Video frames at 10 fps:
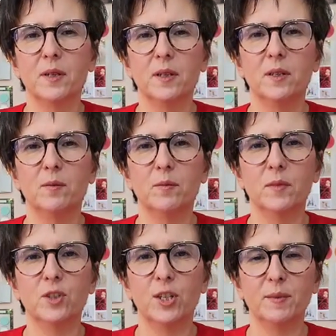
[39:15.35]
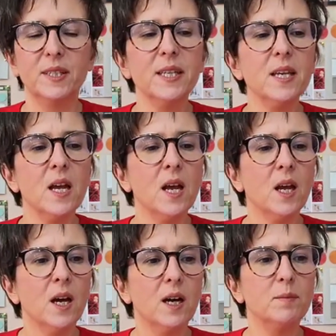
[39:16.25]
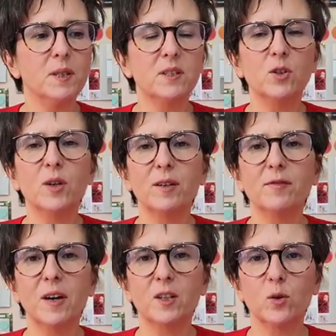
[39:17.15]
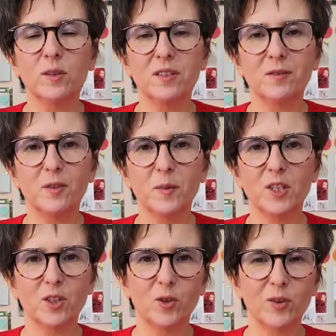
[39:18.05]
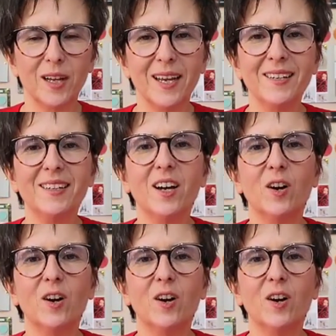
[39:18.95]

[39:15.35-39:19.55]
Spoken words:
GMT, but you can find all this information online